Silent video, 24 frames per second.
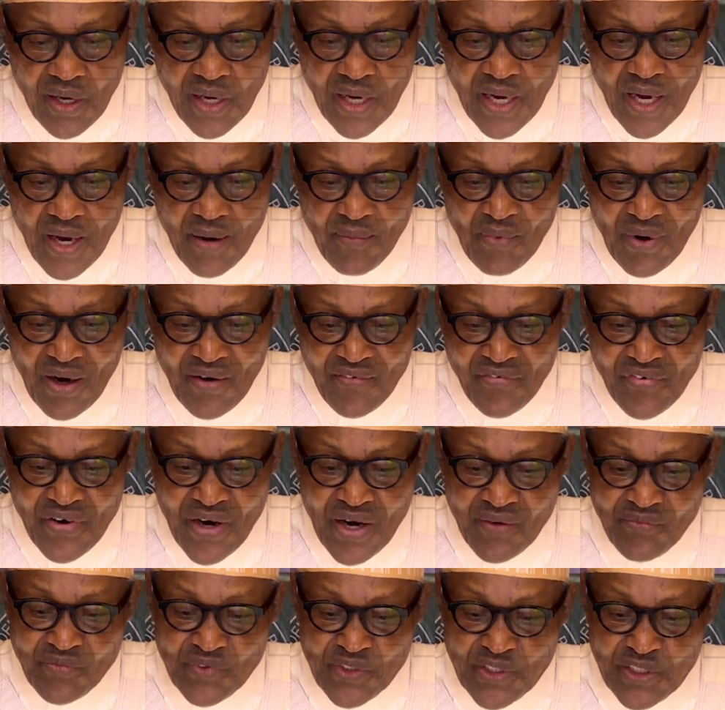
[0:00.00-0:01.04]
I am a
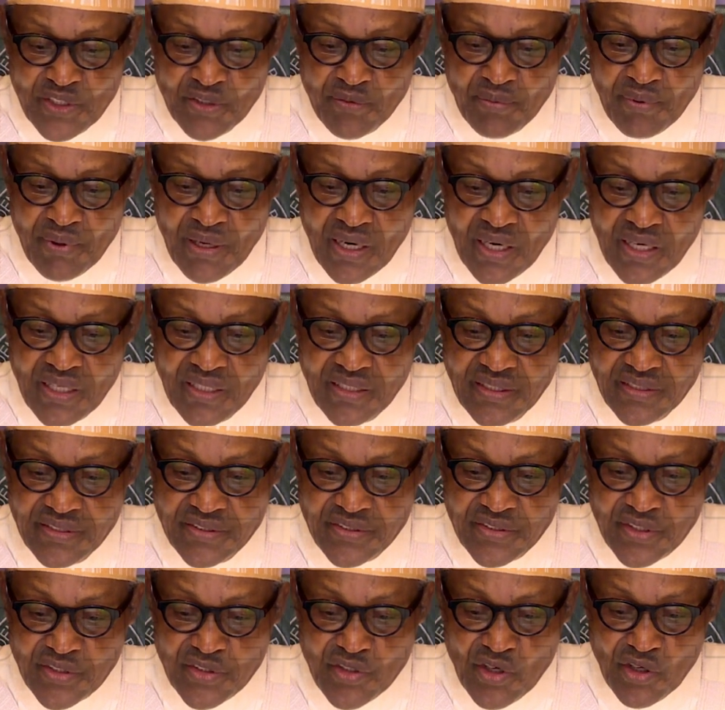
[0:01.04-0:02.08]
firm believer
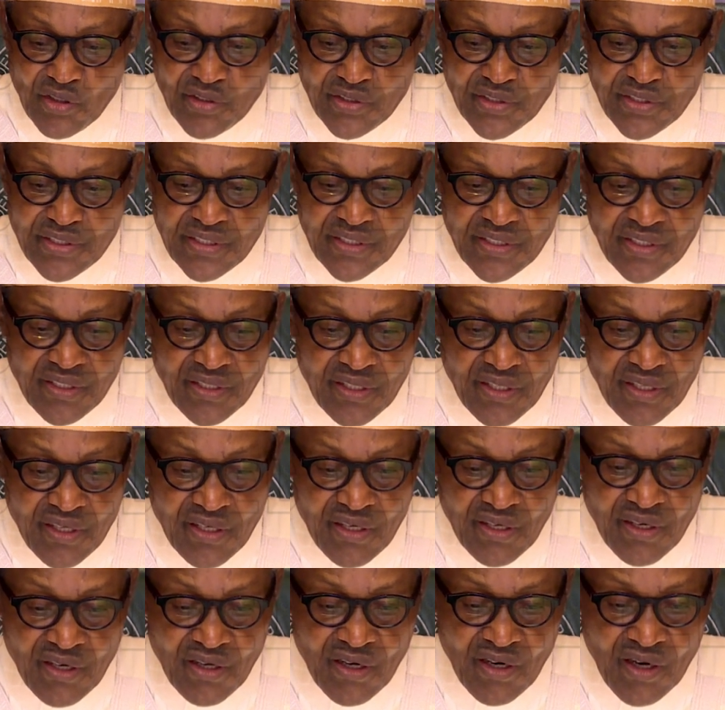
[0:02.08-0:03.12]
in the doctrine
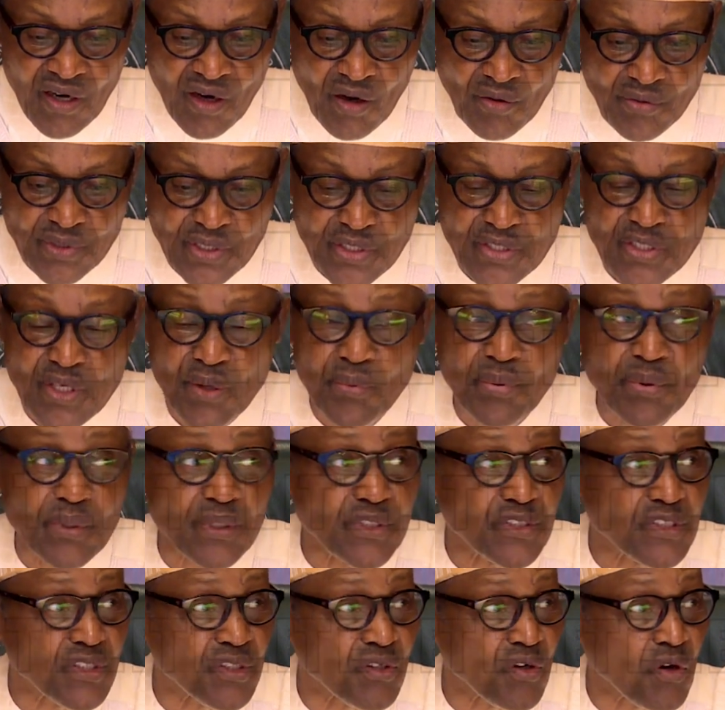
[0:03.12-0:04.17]
of the
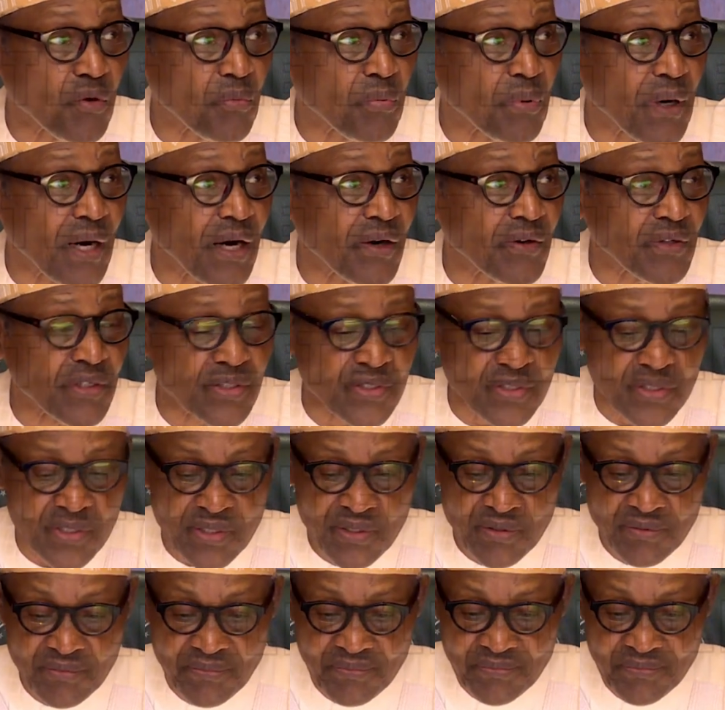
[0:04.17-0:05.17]
separation of powers,